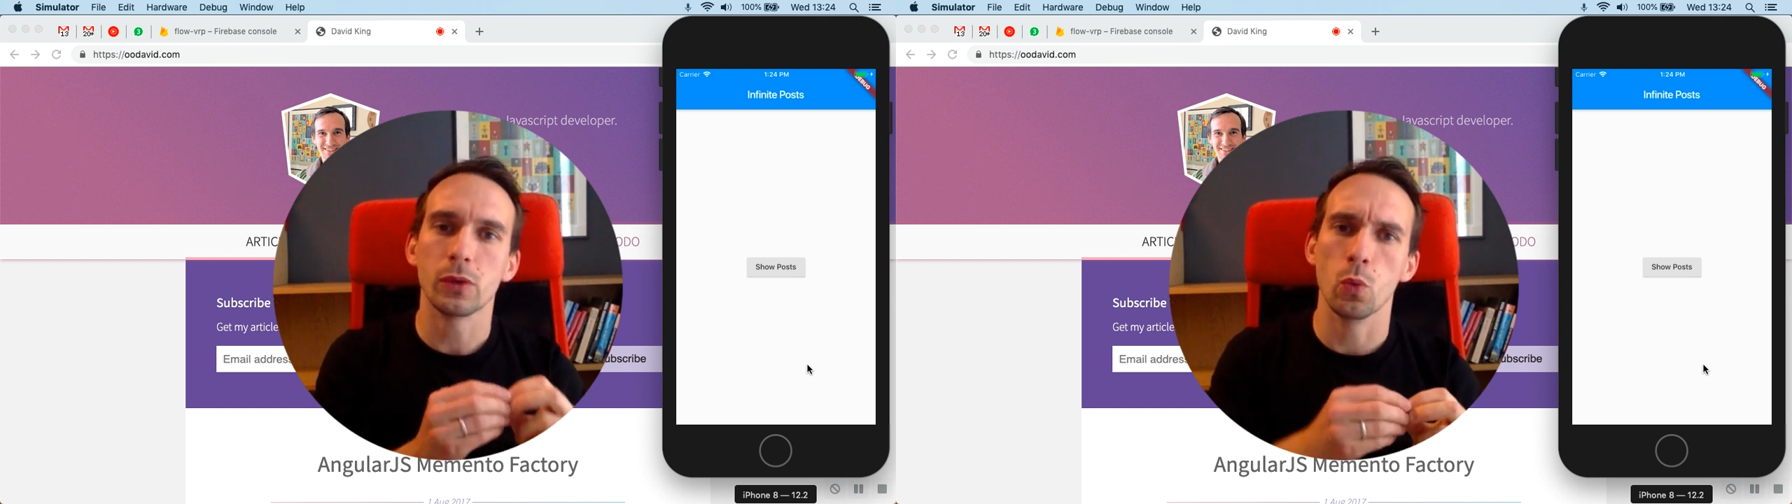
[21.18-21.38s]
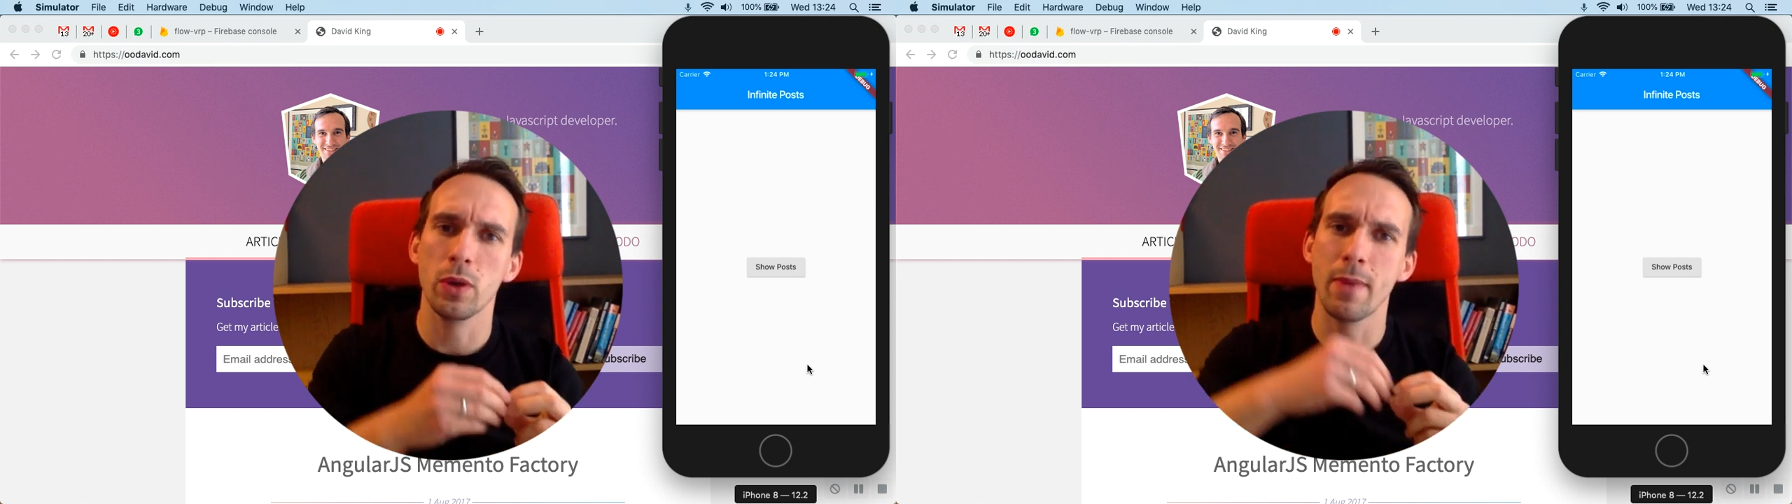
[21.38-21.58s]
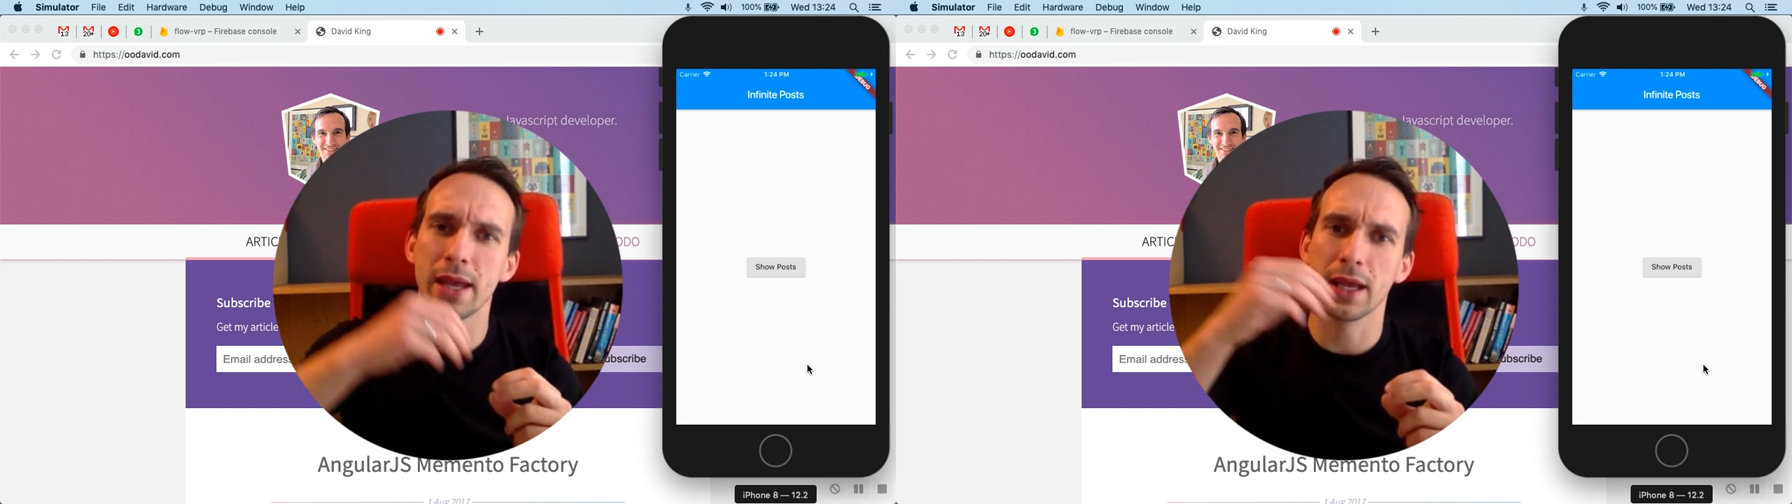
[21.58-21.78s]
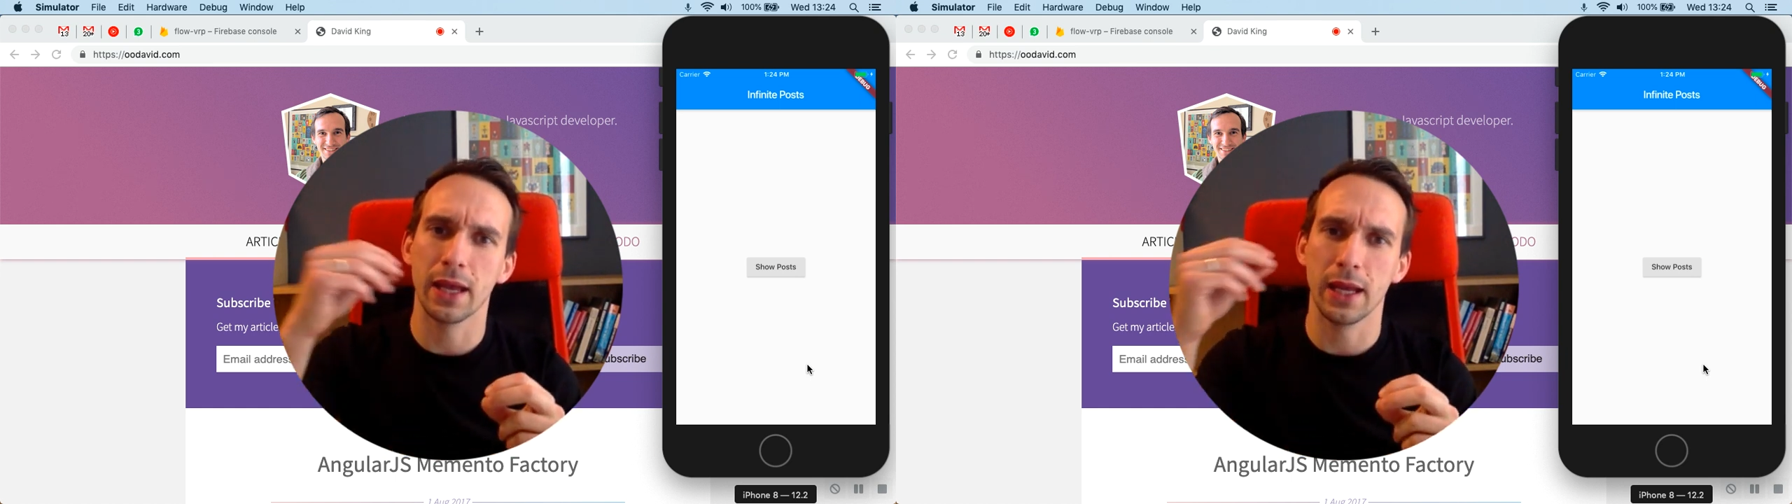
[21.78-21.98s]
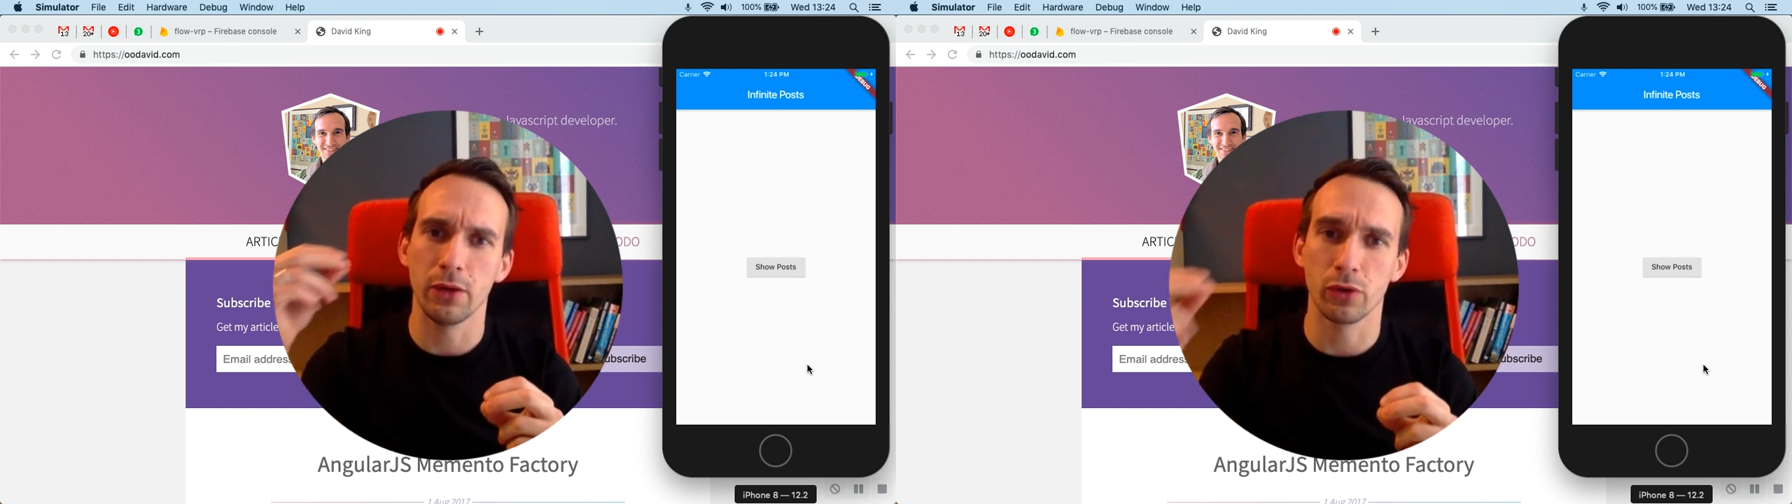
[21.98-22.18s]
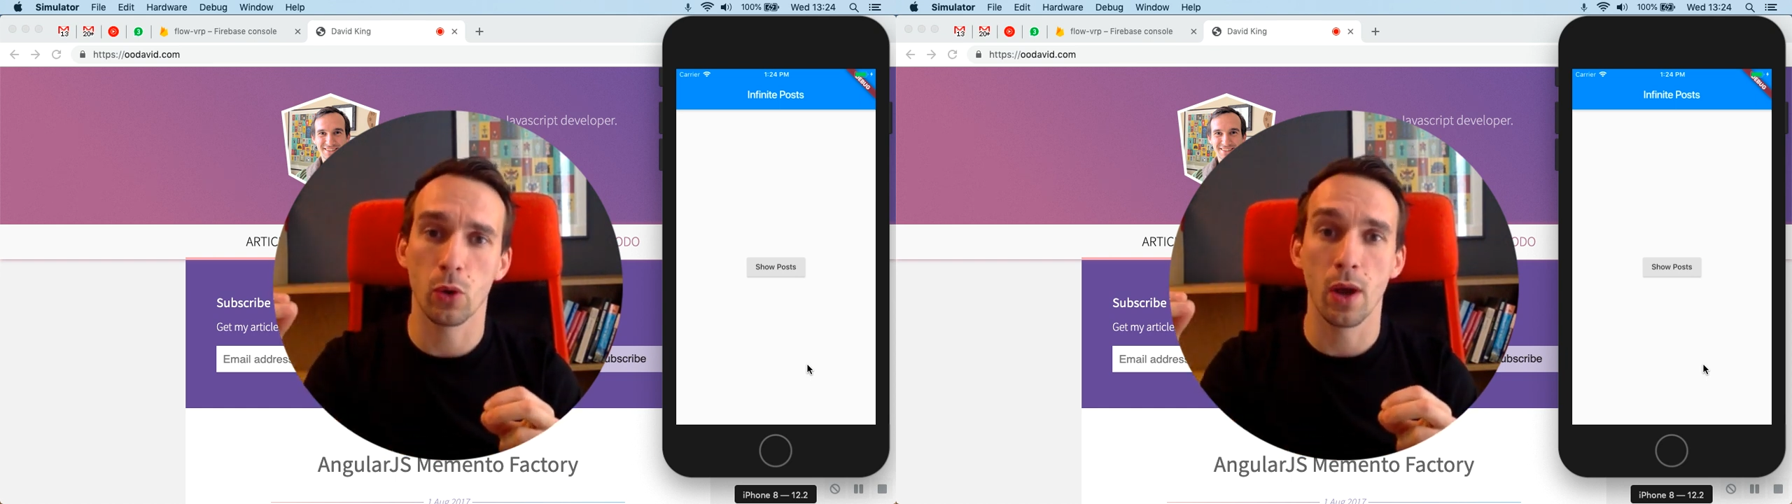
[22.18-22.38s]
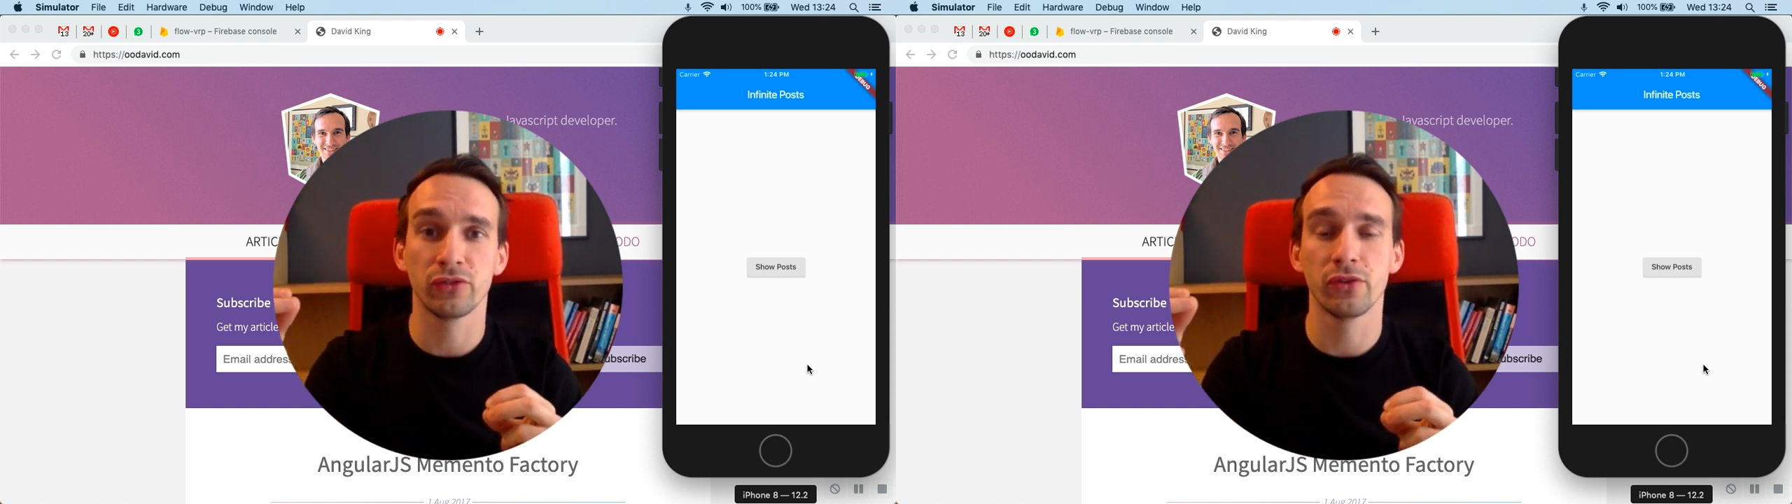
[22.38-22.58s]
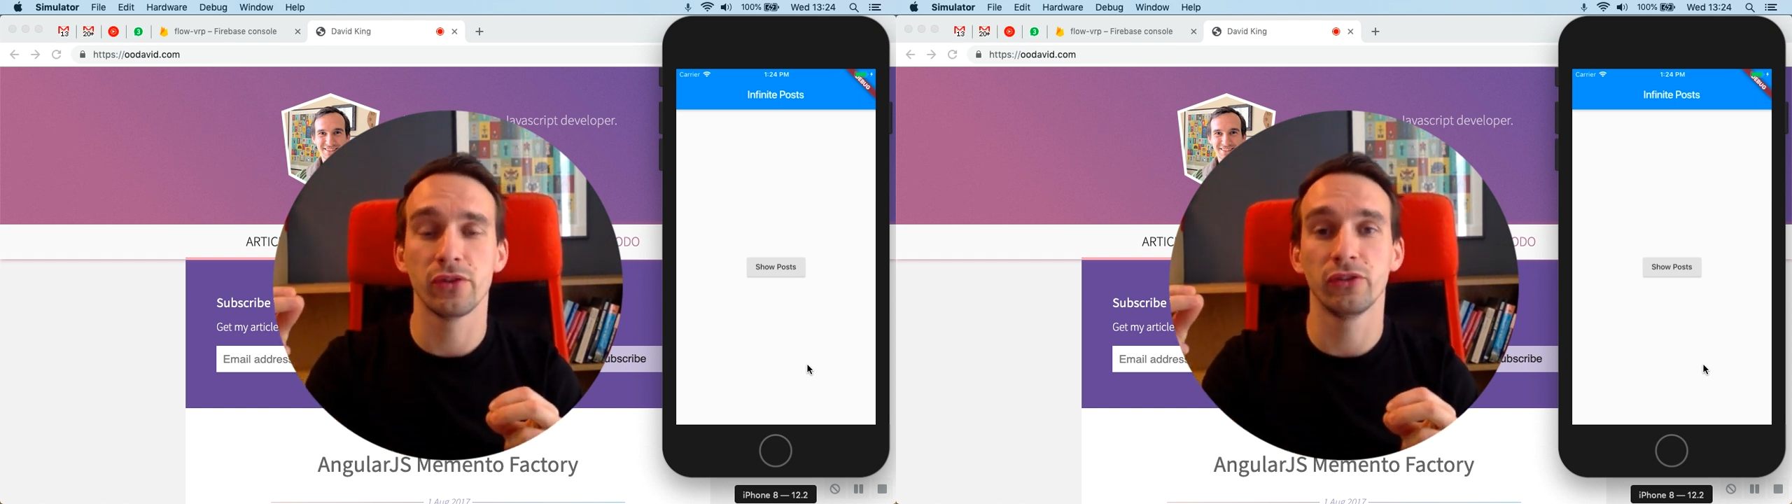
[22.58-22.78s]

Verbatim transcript: we make a request